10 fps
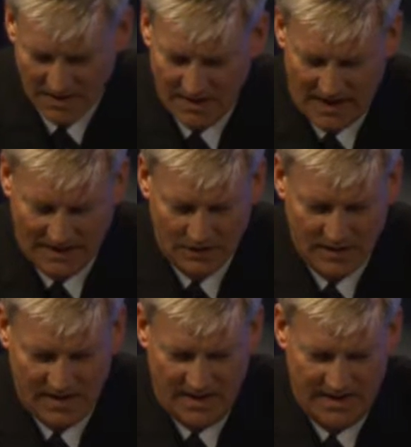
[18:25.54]
I
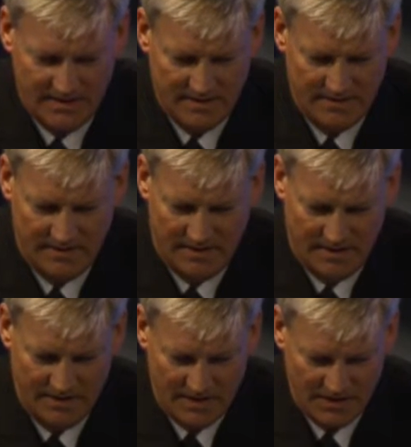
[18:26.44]
look at
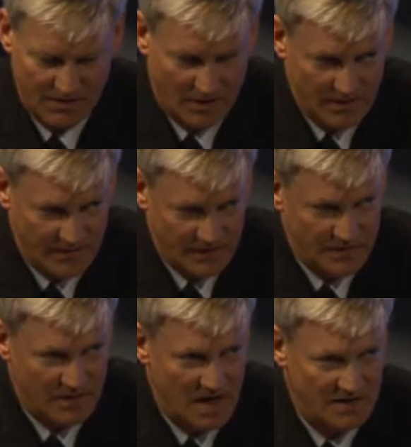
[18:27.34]
these
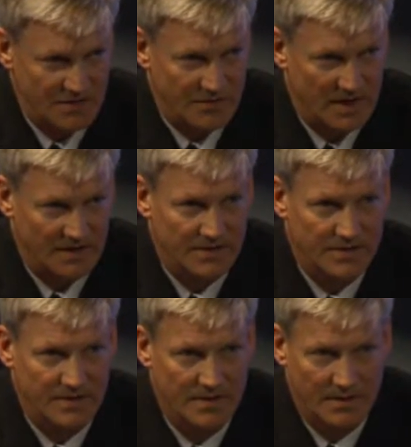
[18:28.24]
artificial constructs,